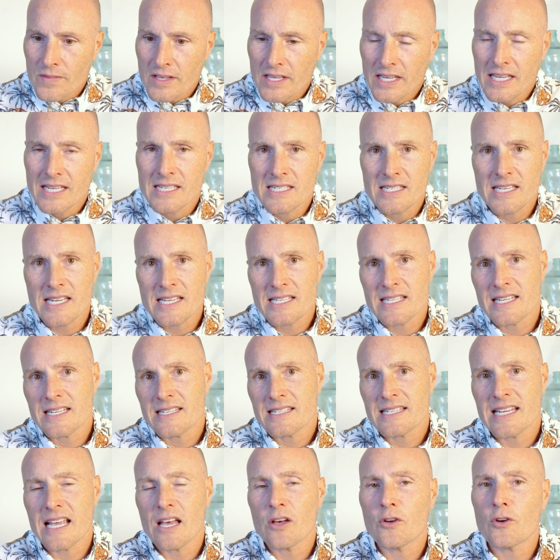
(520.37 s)
Consistent
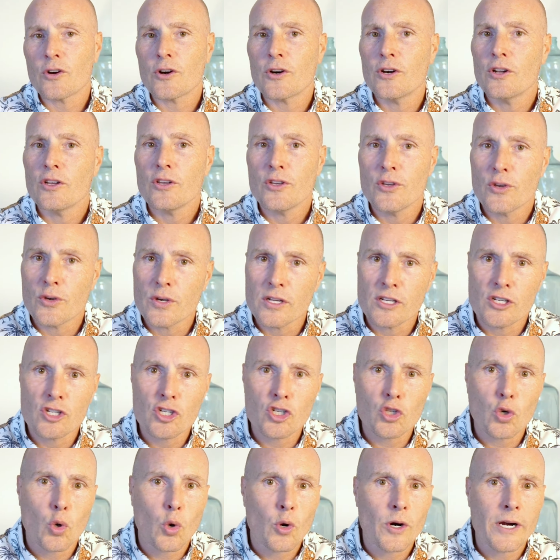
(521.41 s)
seller, you can
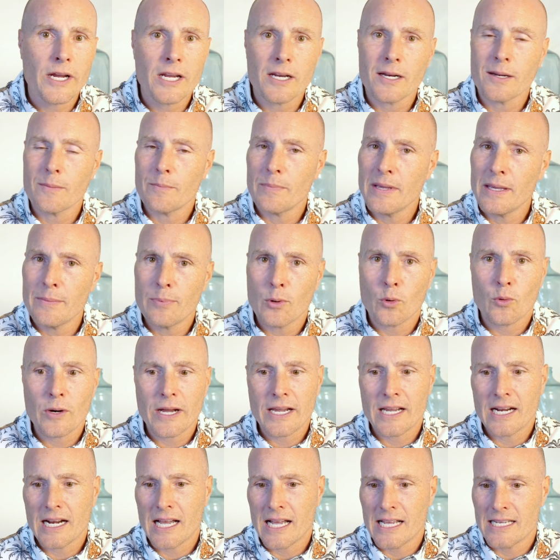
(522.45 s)
store it. People
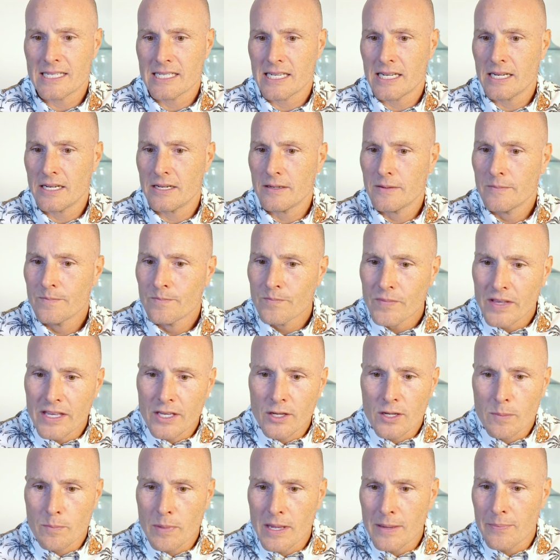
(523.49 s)
recognize it.
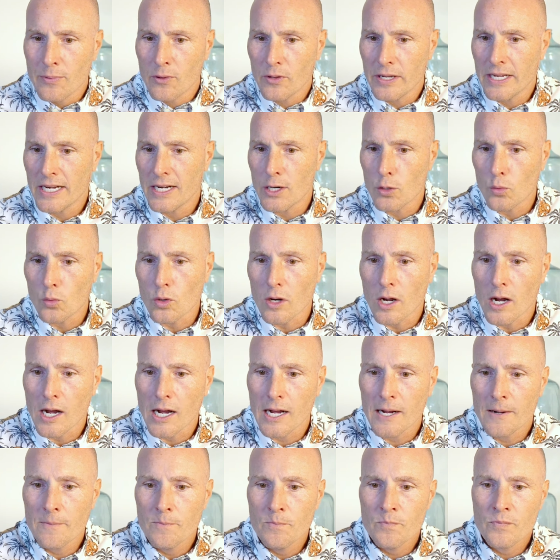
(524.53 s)
People eat it raw.